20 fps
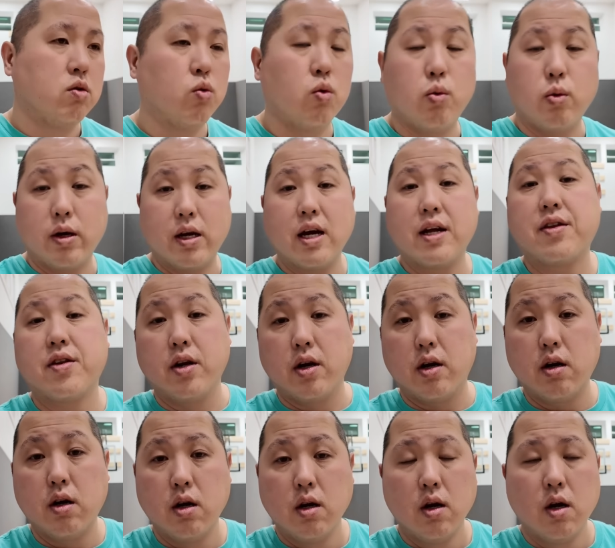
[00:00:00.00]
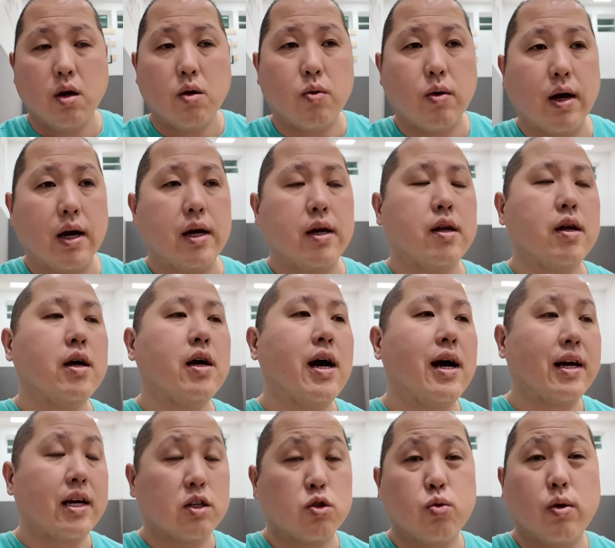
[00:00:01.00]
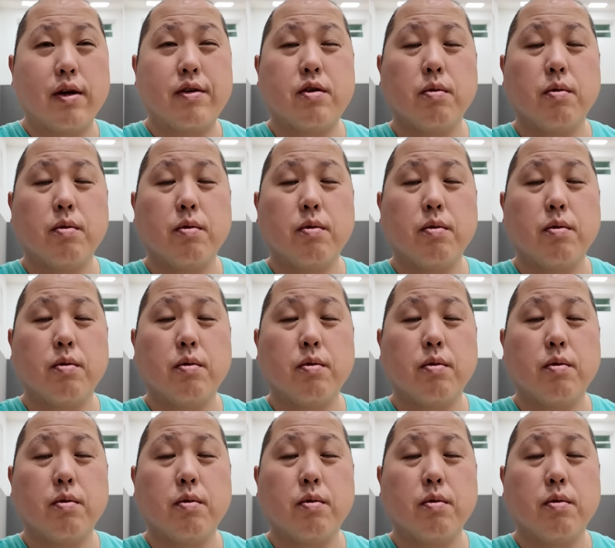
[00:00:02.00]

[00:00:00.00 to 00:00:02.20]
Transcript: when we get there, right? I guess we have